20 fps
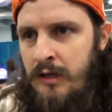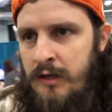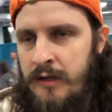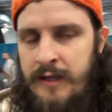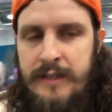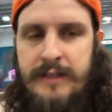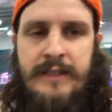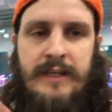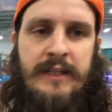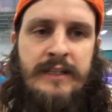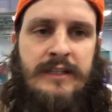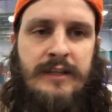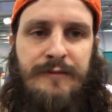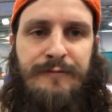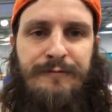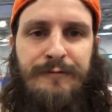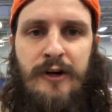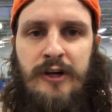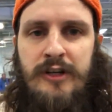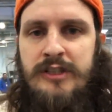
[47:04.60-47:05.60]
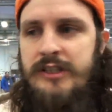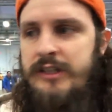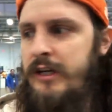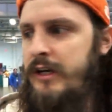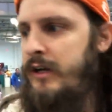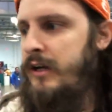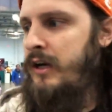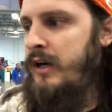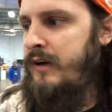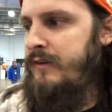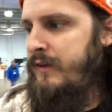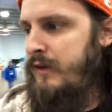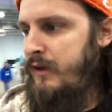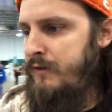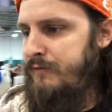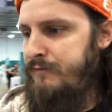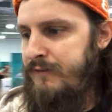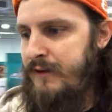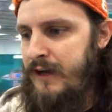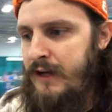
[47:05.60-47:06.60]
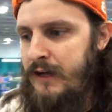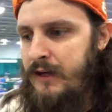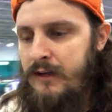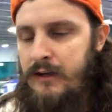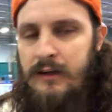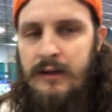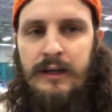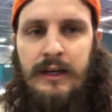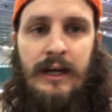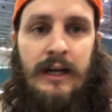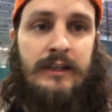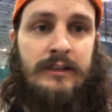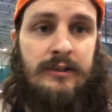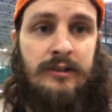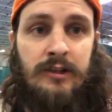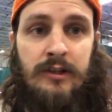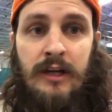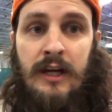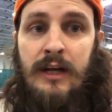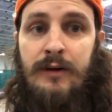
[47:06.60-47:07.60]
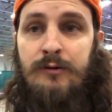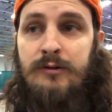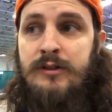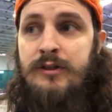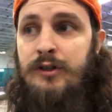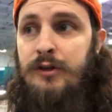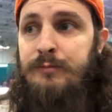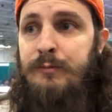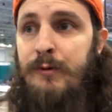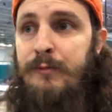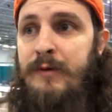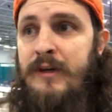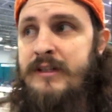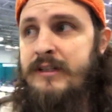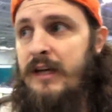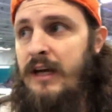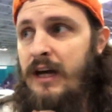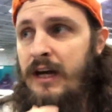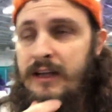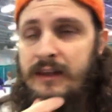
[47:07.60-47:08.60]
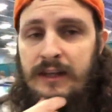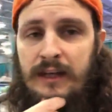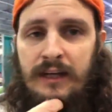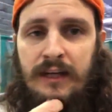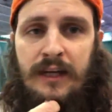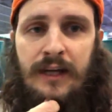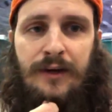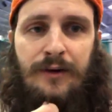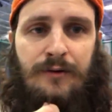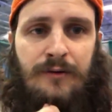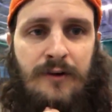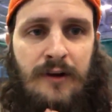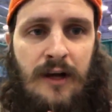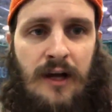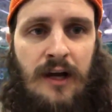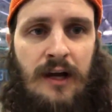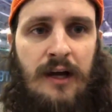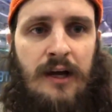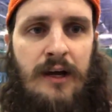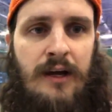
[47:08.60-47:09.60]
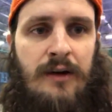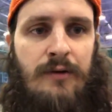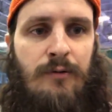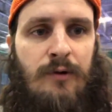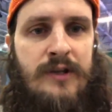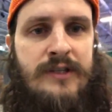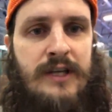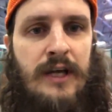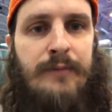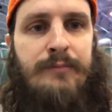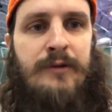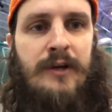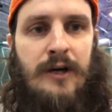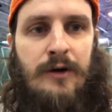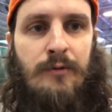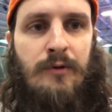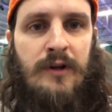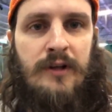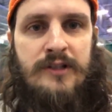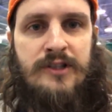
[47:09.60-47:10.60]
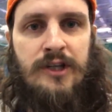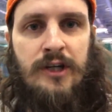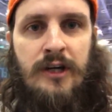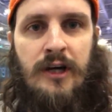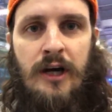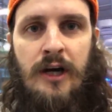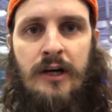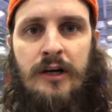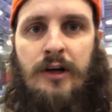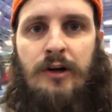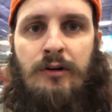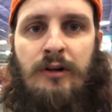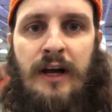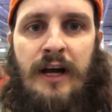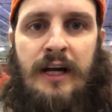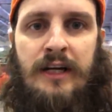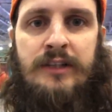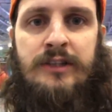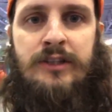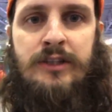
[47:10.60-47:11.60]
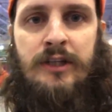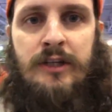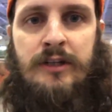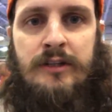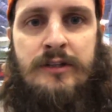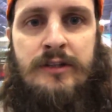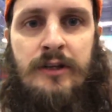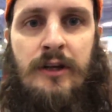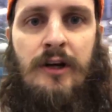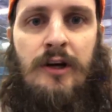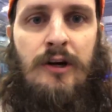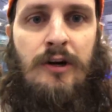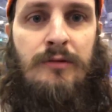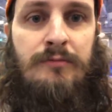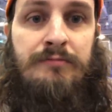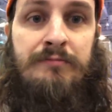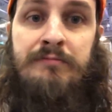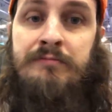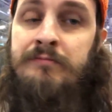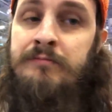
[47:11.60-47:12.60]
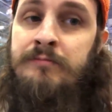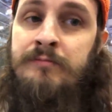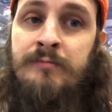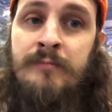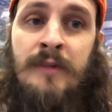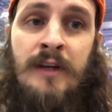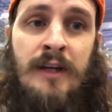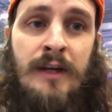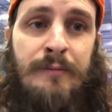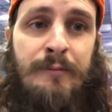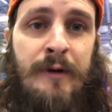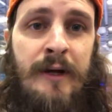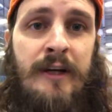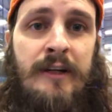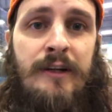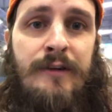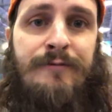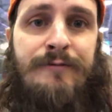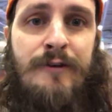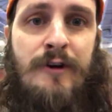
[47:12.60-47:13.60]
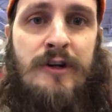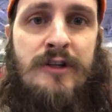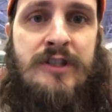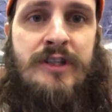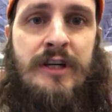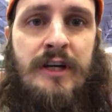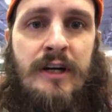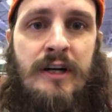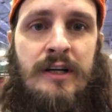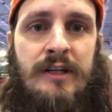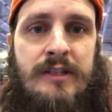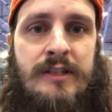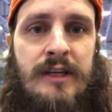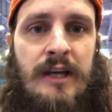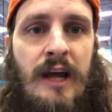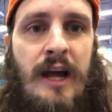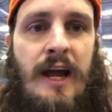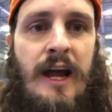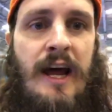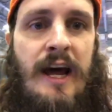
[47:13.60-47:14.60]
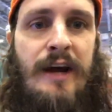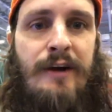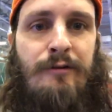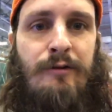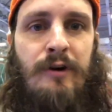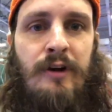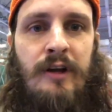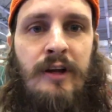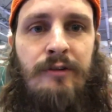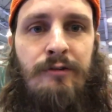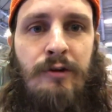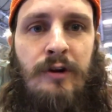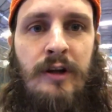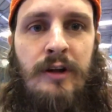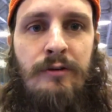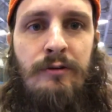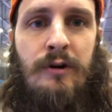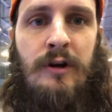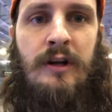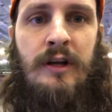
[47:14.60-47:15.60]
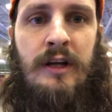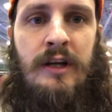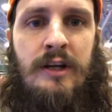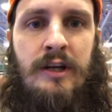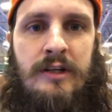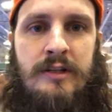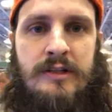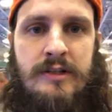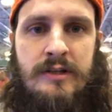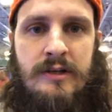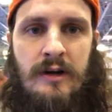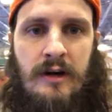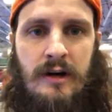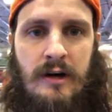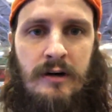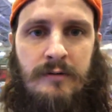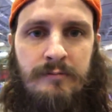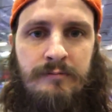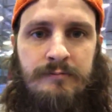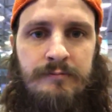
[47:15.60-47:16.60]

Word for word: this is the first year of the event. Yesterday was super busy. I think it uh, was up there with Chicago last year. So being the first year, it's uh, had a really, really, really good start.